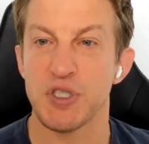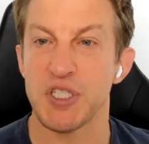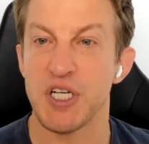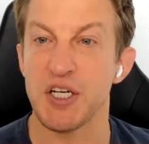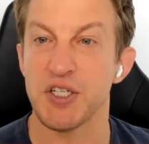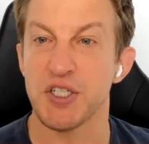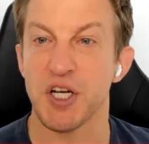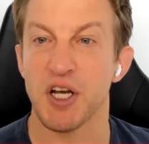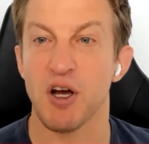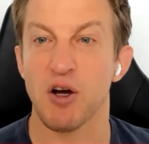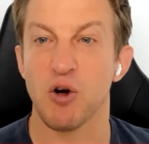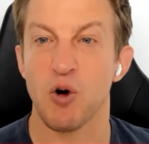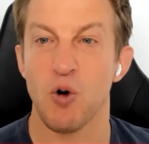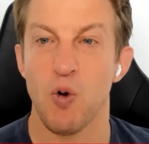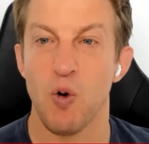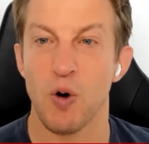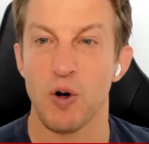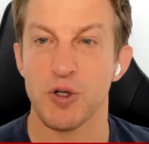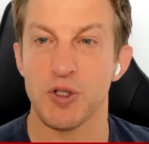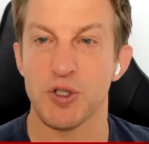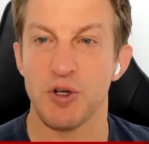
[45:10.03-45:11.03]
teaching a
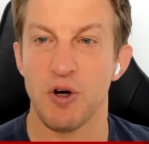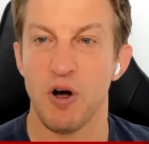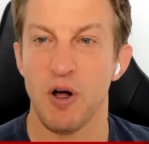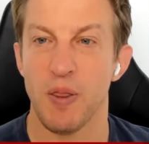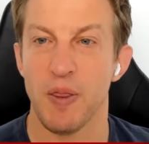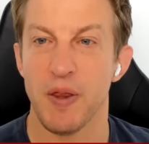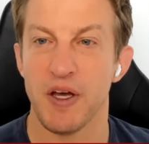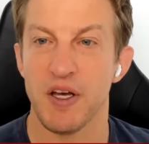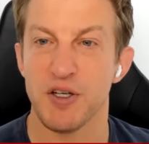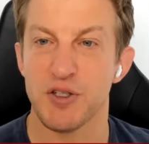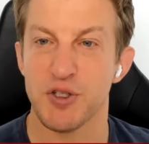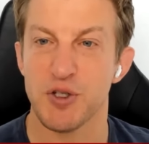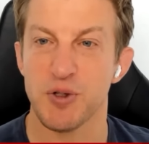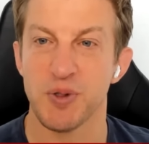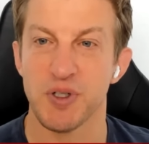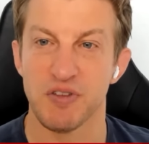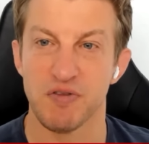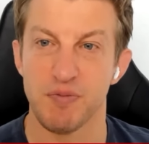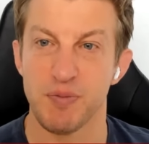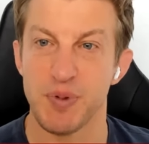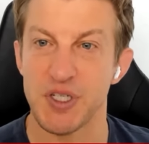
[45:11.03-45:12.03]
course on the
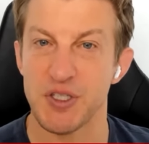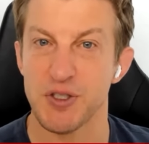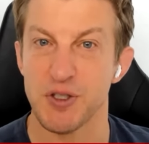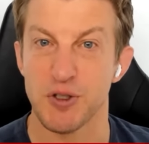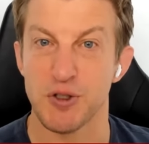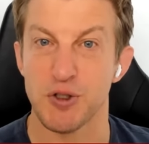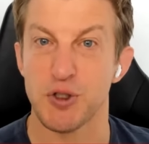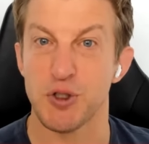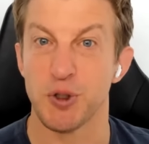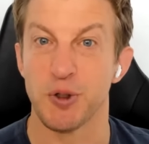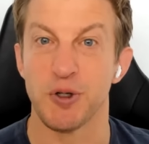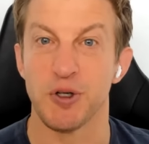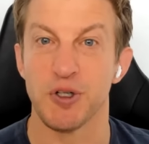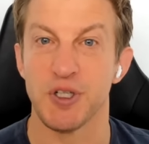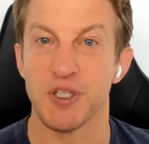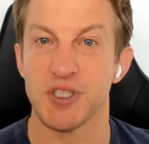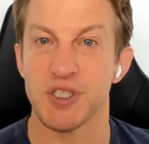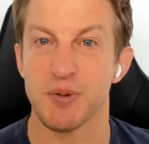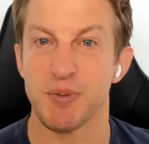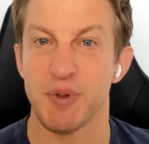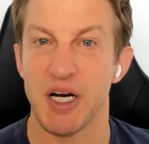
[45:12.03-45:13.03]
history of business
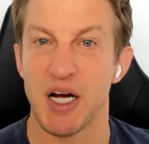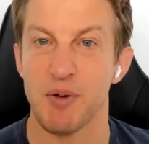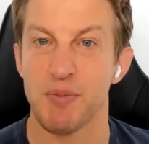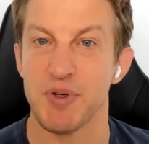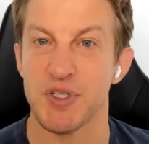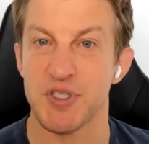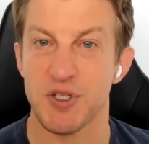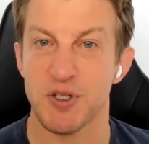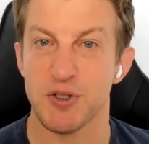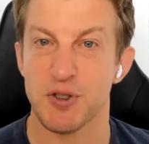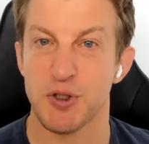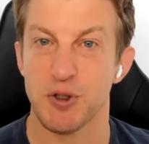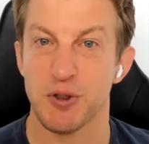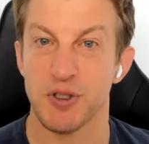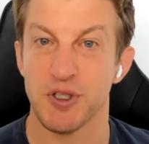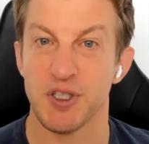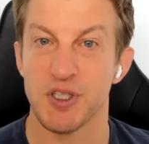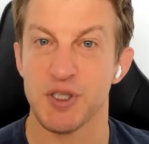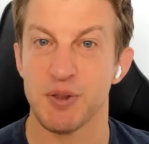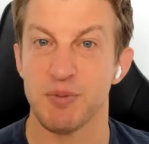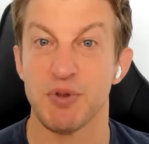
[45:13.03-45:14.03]
journalism and how business
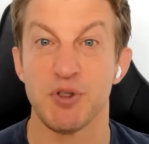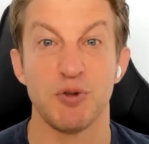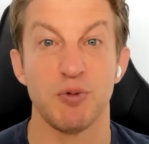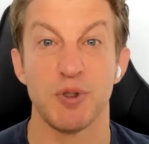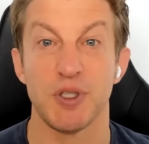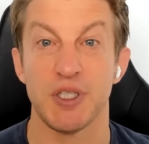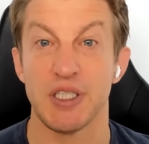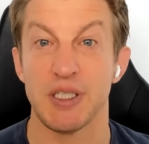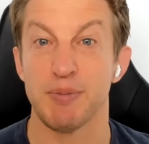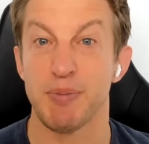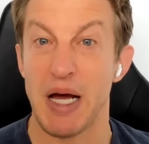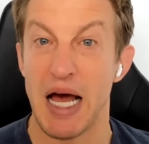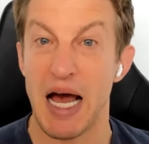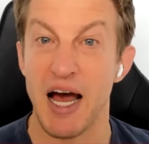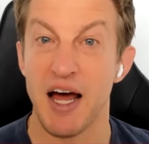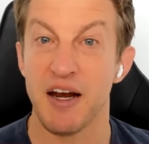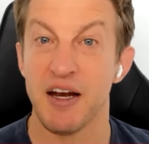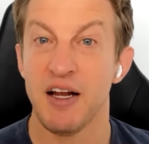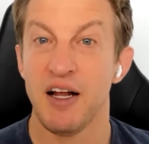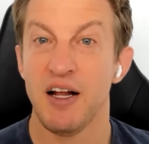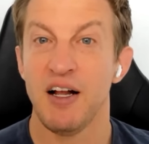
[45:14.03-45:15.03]
journalism is really
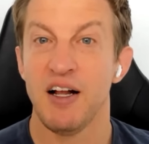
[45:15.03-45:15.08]
bad.